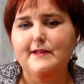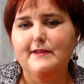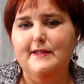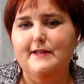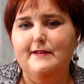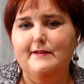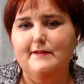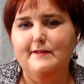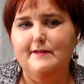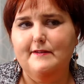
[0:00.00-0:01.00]
the
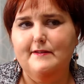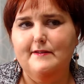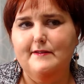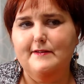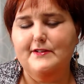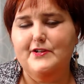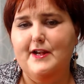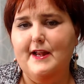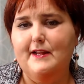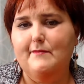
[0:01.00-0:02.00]

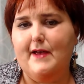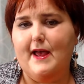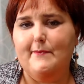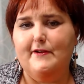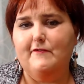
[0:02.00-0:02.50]
genetic mapping